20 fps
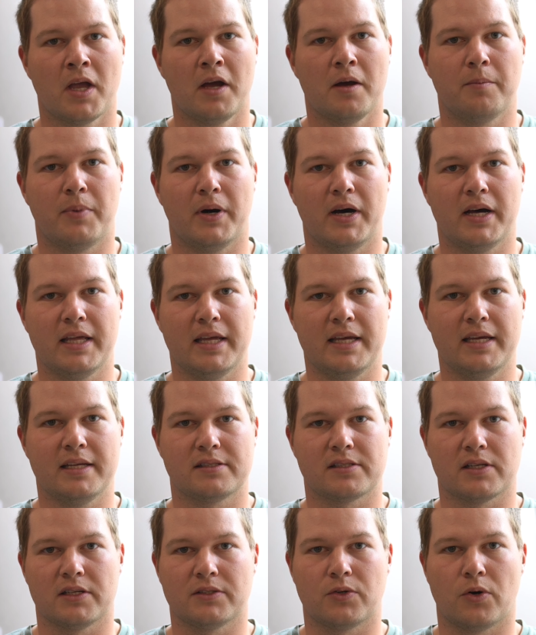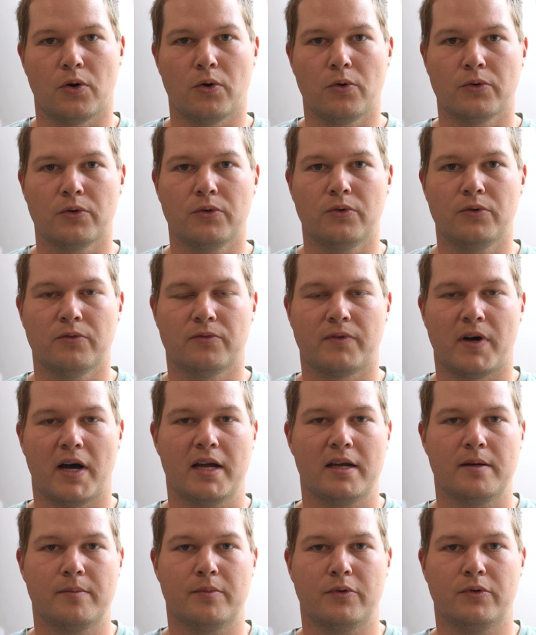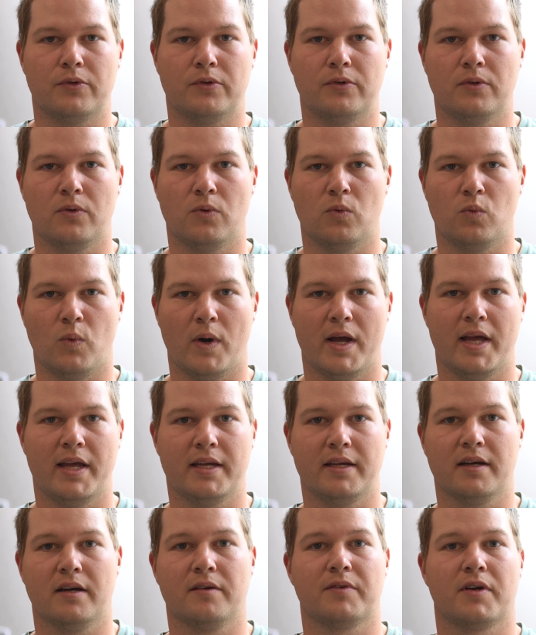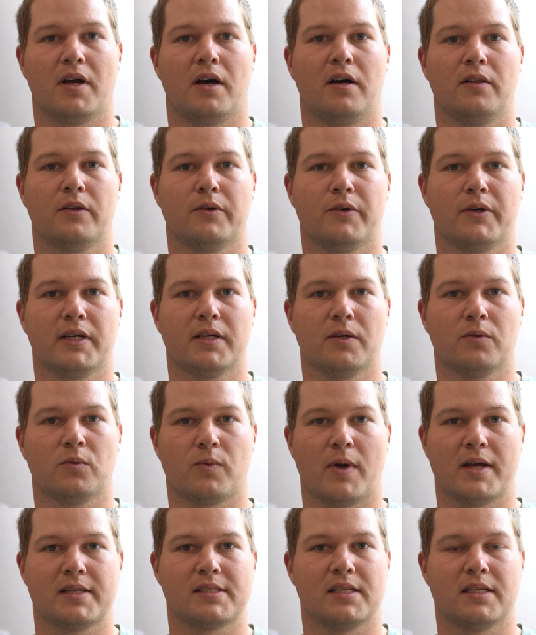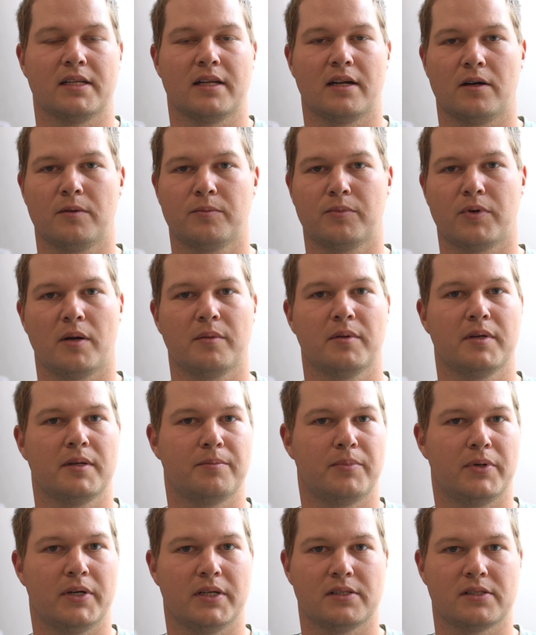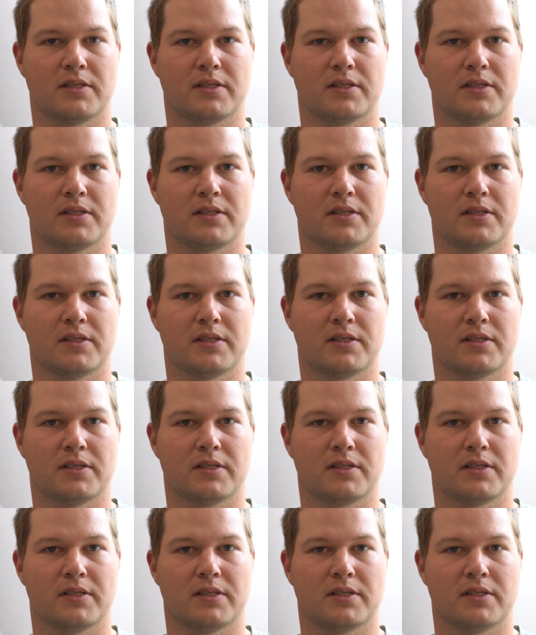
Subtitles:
but it's a total viable way of coloring resin. And I'll probably put